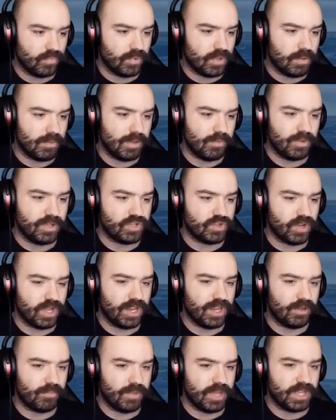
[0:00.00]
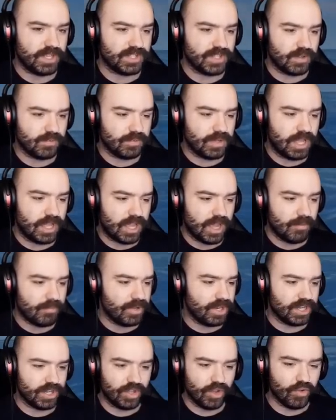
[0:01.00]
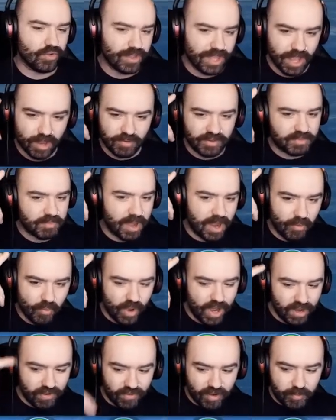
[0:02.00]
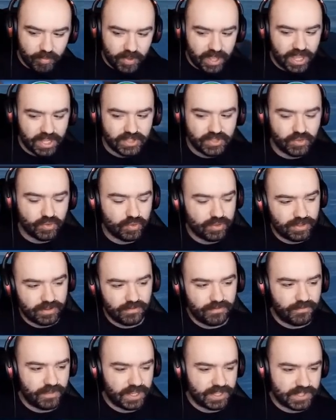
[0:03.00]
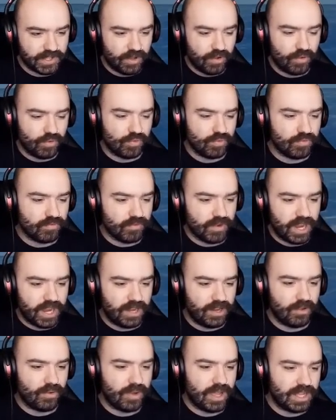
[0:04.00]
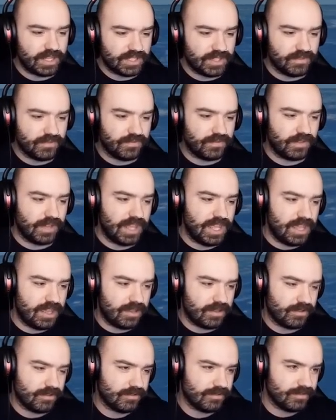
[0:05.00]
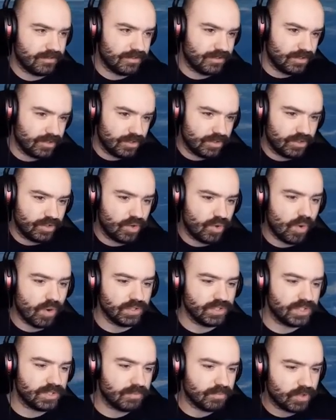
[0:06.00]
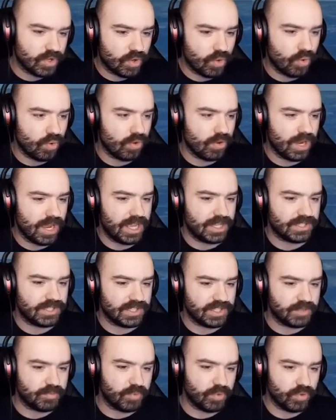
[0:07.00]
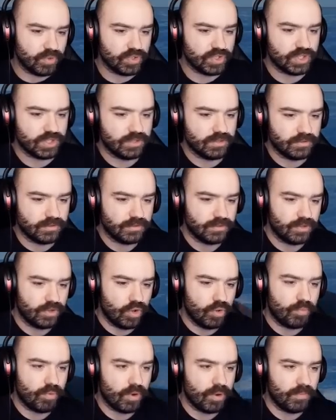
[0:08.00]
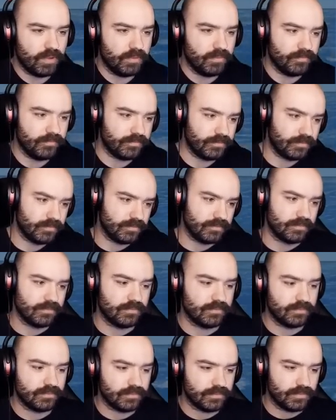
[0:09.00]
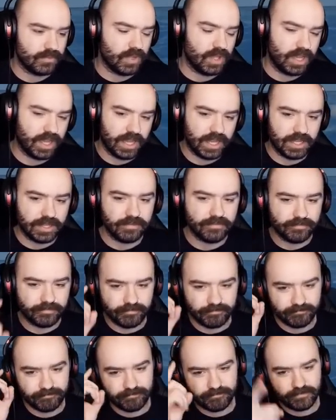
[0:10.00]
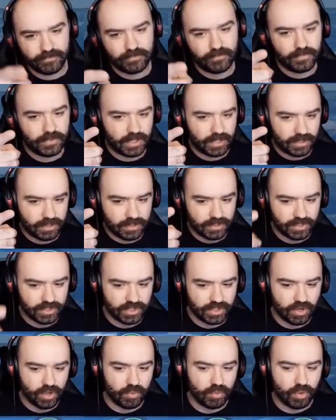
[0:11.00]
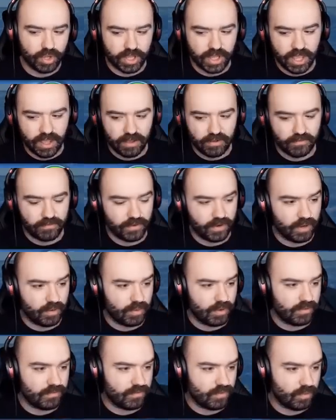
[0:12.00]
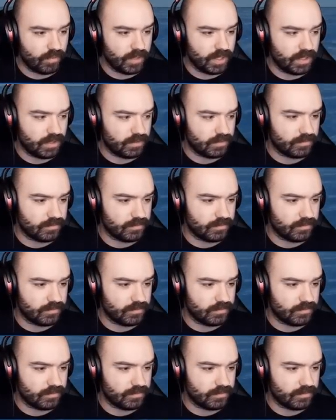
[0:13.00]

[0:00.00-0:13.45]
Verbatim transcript: I mean, we tried our best. I'm like, I'm going to go there with my one repair tool and fix a whole radioactive leak, quantum core ass explosion. No problem. Um, did not work out very well for me.